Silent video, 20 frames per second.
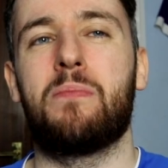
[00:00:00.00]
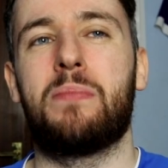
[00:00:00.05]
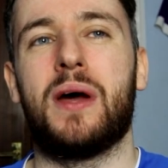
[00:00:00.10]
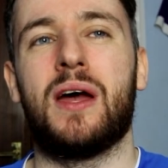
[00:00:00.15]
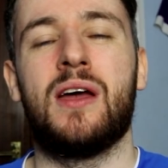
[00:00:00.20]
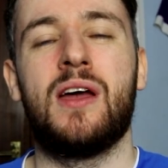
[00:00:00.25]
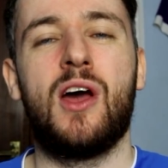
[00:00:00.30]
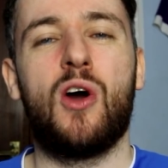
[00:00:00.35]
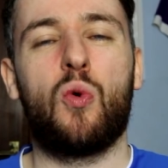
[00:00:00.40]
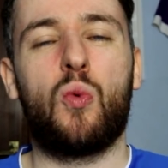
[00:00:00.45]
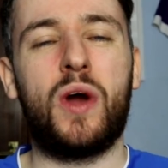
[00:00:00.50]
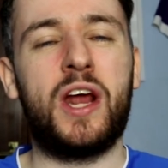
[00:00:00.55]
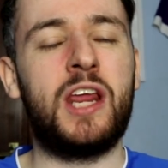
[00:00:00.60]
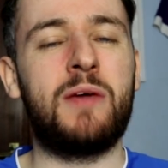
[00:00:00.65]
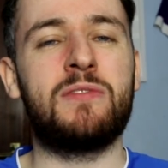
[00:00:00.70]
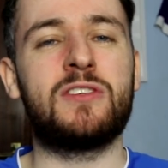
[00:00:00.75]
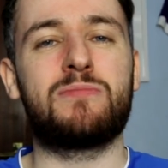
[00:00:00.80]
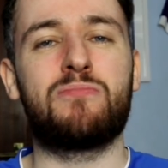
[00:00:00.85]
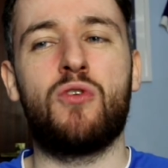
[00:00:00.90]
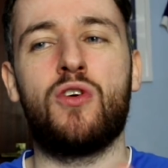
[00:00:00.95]
But when he
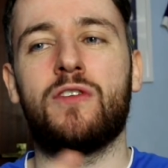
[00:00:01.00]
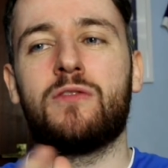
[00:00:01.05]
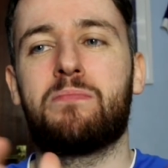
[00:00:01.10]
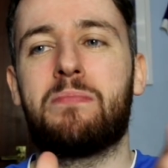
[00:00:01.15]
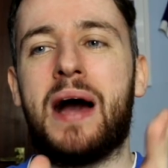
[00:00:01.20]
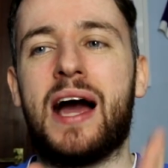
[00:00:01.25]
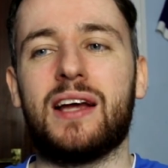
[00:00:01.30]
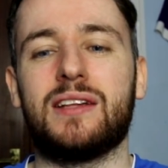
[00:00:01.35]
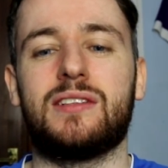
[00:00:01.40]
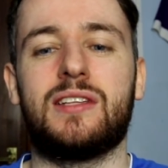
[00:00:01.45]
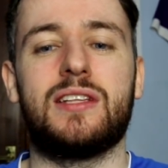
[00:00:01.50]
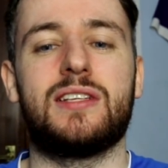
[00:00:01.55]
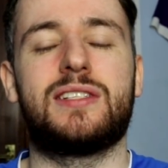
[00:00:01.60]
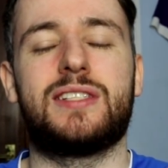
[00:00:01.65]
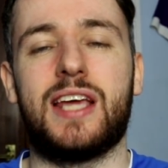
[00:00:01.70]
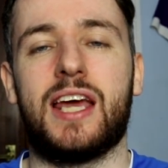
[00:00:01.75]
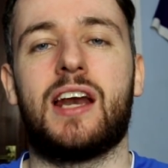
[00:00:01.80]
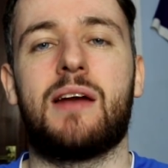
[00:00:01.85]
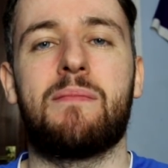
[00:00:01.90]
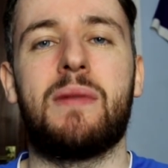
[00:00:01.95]
was moved back to the
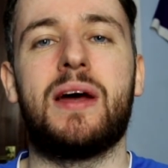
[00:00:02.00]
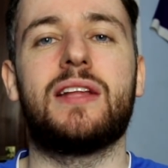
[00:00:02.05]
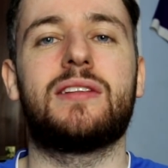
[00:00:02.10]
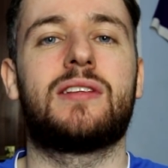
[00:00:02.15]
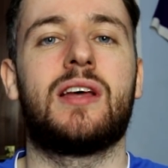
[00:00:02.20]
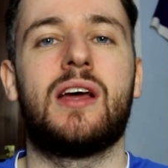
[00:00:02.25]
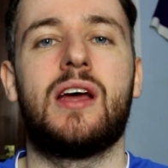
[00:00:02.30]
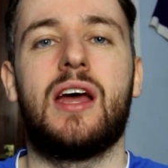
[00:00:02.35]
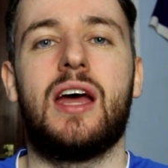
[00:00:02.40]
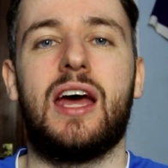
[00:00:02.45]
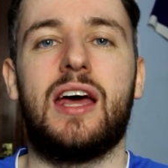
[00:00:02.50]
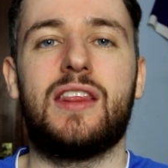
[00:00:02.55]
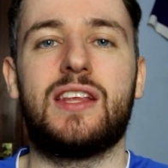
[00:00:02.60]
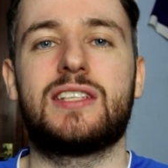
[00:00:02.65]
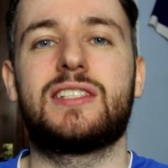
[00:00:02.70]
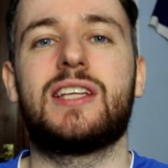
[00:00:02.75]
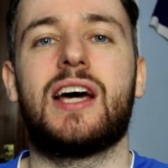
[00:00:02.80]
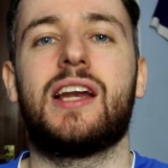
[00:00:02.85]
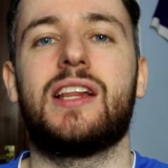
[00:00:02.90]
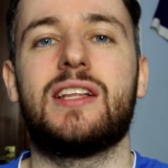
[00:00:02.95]
centre mid at the
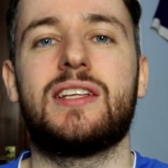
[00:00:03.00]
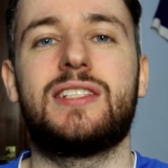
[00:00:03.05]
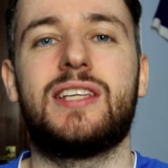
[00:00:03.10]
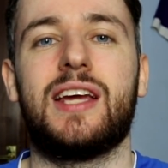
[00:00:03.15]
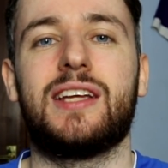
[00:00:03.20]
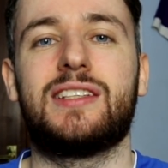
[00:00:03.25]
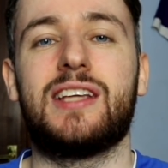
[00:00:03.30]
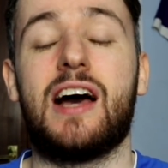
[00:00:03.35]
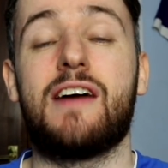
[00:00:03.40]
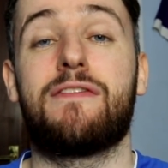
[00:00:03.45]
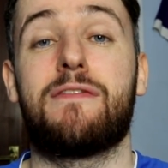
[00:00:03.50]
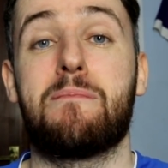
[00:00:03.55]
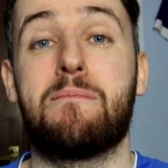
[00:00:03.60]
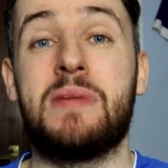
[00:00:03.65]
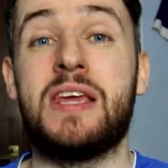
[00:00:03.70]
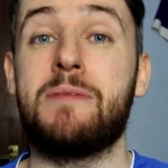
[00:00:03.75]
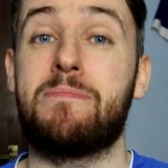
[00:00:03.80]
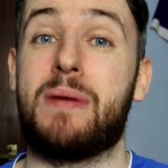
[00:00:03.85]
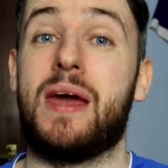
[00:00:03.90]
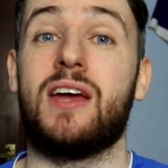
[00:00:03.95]
start of the second half,
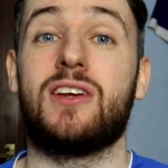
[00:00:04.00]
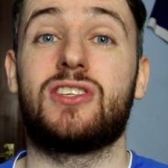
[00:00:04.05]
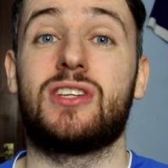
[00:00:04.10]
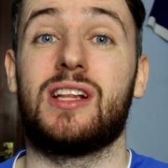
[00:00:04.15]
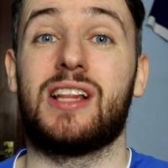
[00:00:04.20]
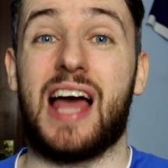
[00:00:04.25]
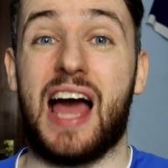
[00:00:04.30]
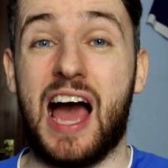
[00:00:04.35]
me personally,